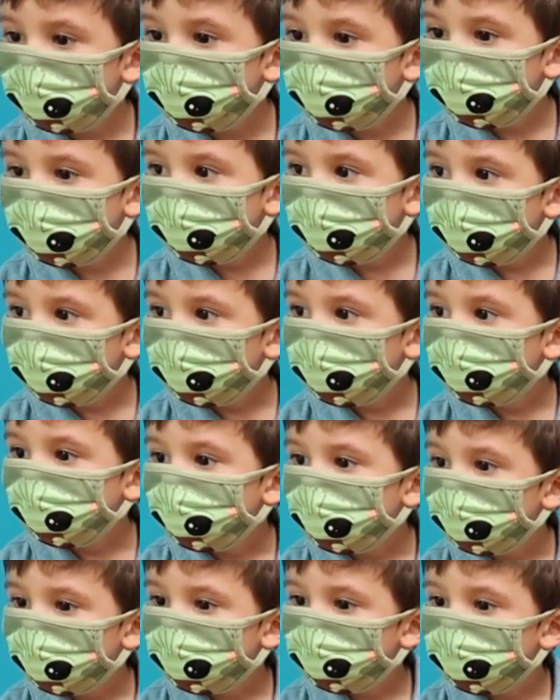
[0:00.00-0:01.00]
then next
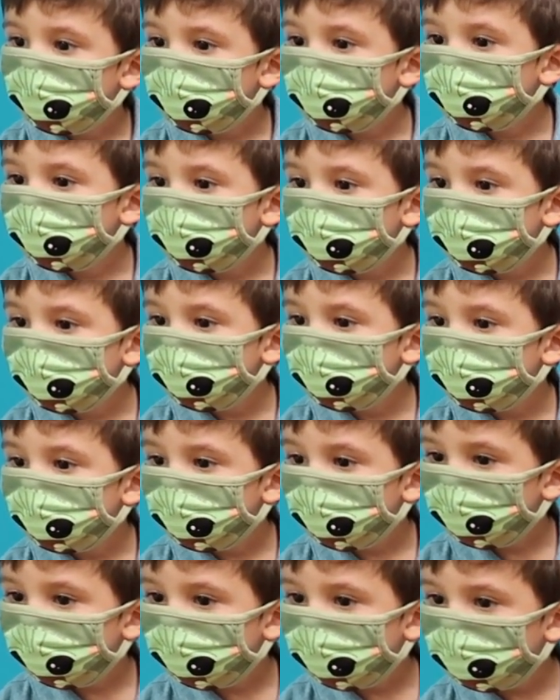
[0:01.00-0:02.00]
year, they
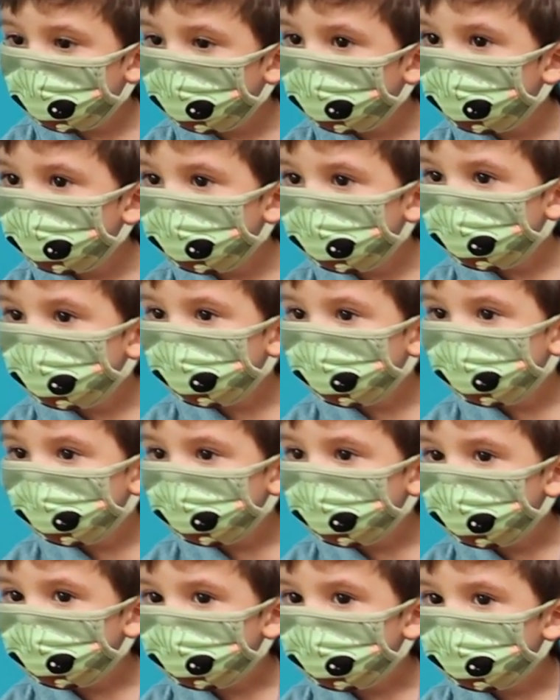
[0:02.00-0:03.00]
forty-two, you can ride
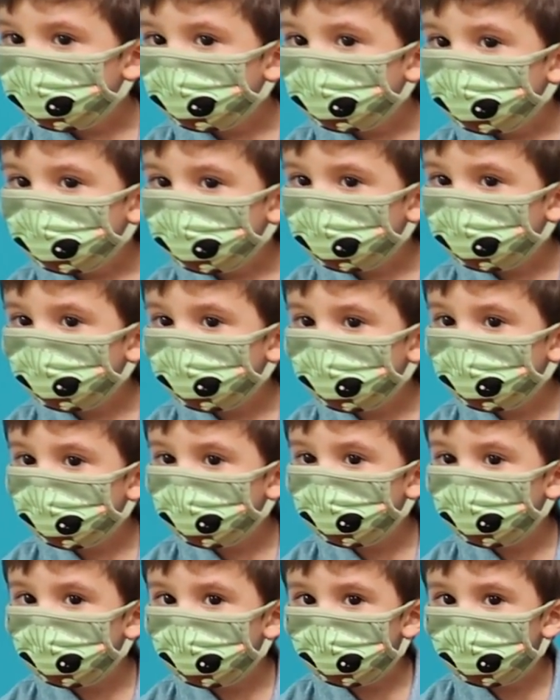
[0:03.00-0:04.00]
mostly everything too.